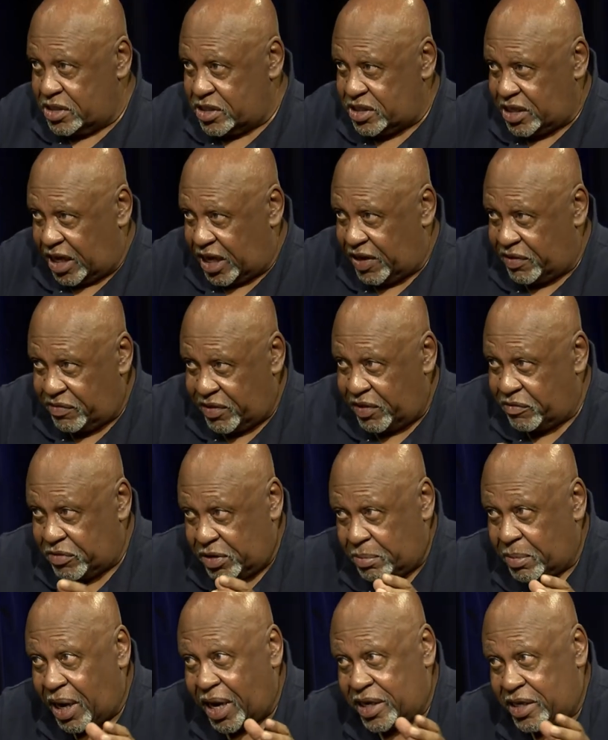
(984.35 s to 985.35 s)
save
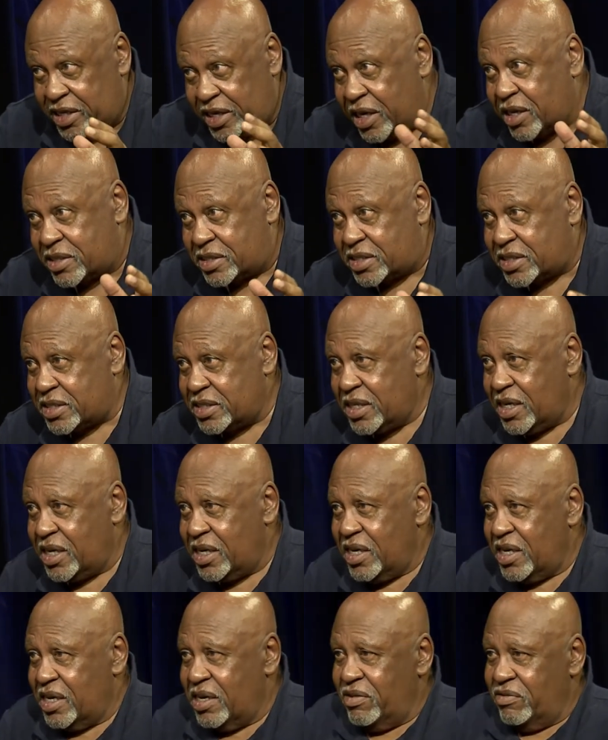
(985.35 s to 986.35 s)
everybody else,
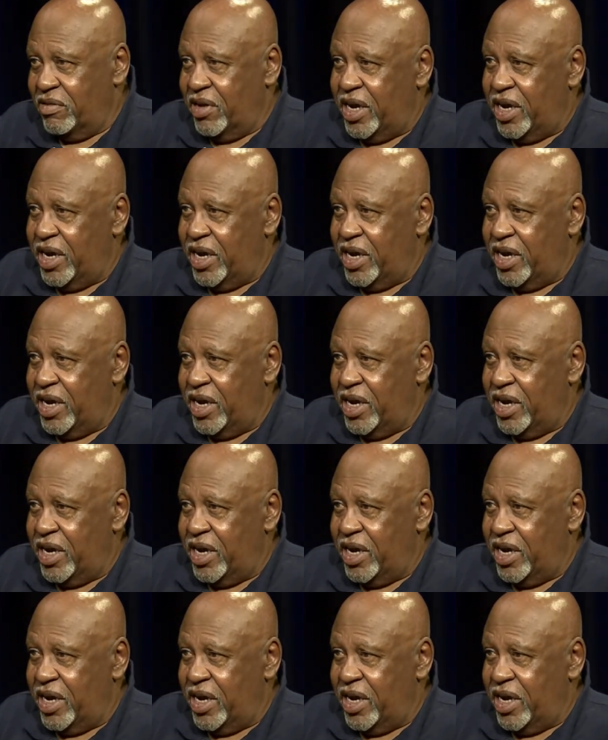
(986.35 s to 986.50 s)
right?